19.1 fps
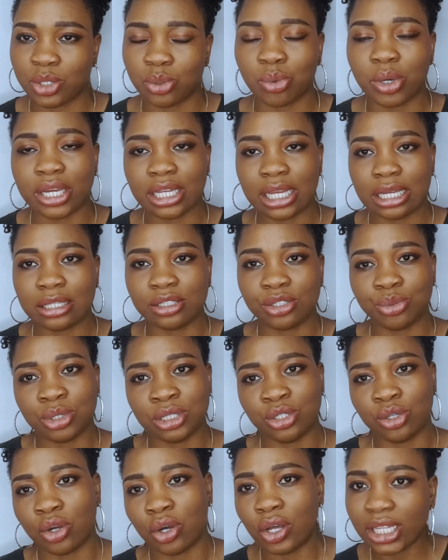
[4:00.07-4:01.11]
while doing
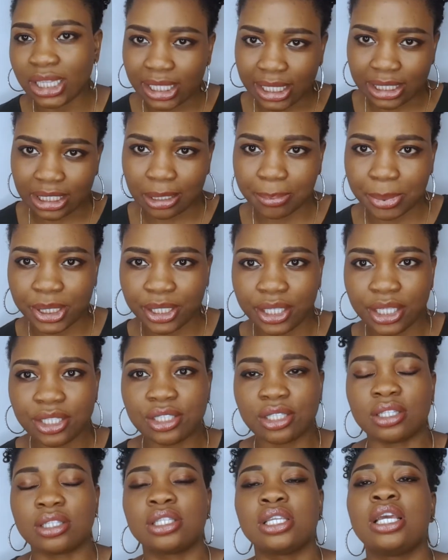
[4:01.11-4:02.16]
your online
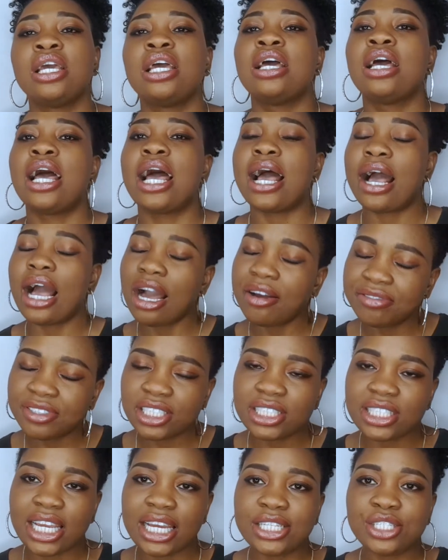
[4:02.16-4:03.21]
application. After
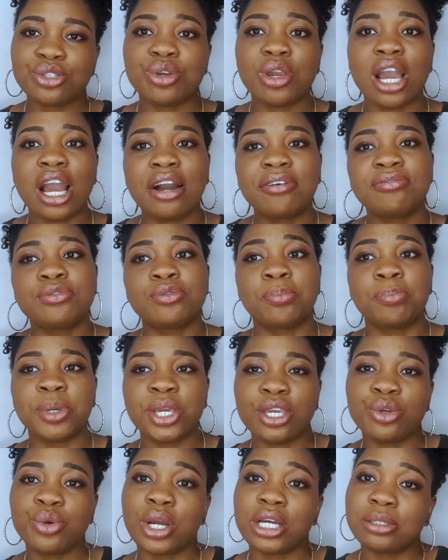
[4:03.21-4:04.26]
that, you have to pay
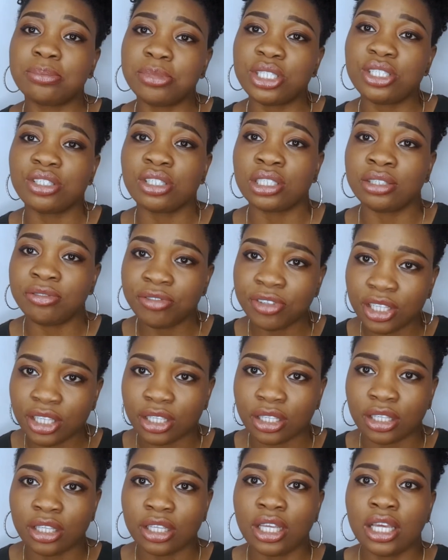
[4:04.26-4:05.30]
your admission fee.
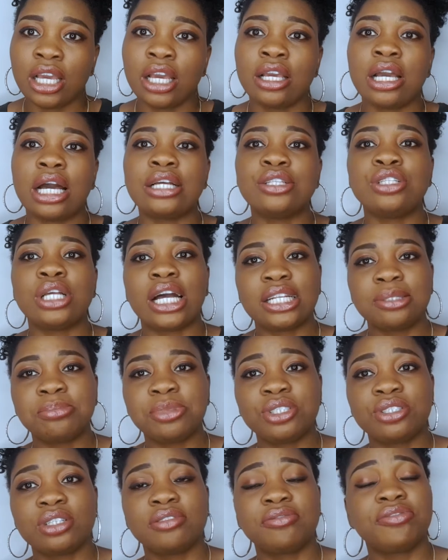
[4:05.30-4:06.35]
An
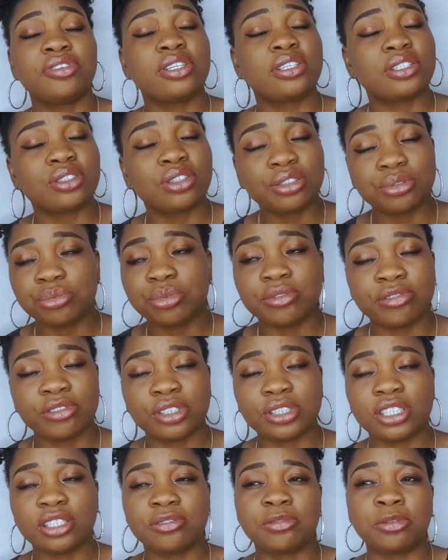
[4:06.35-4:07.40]
admission fee is
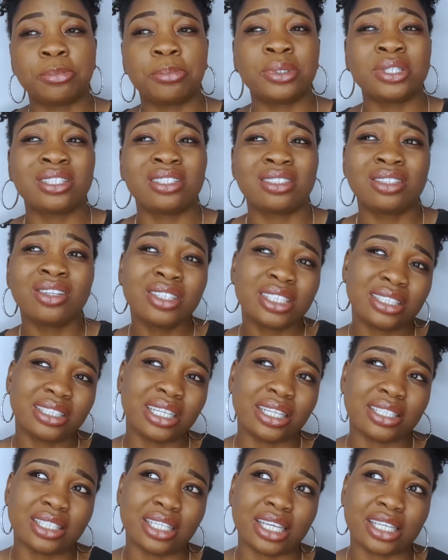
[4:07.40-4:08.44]
non-refundable, but it's not
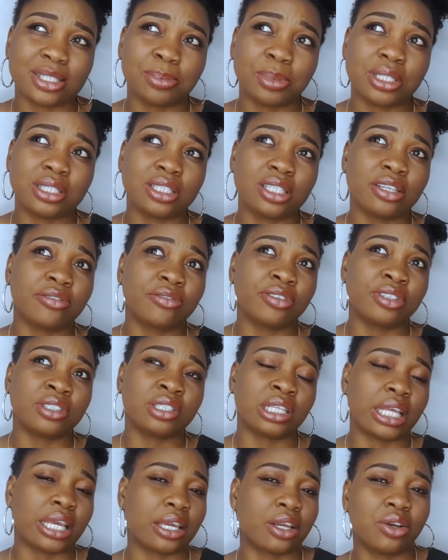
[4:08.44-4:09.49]
that expensive. It's
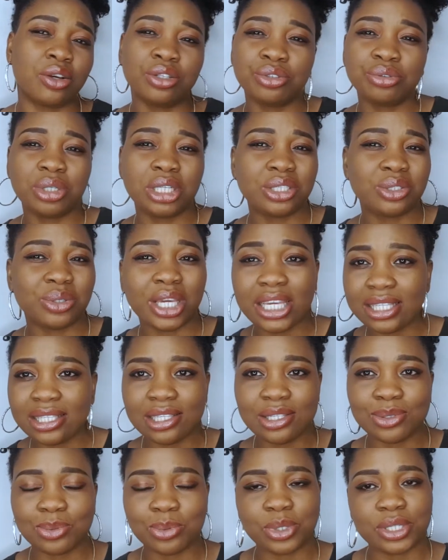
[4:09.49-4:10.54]
like 100 to 80
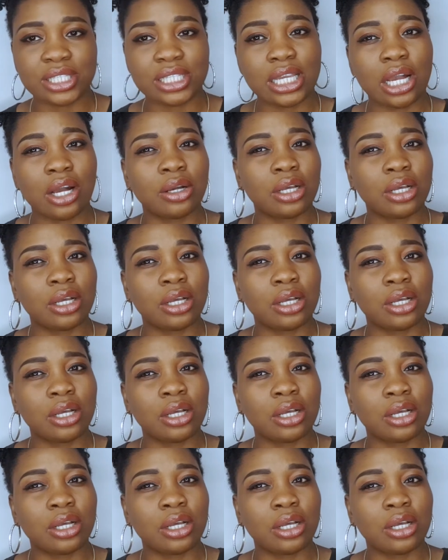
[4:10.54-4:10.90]
is what if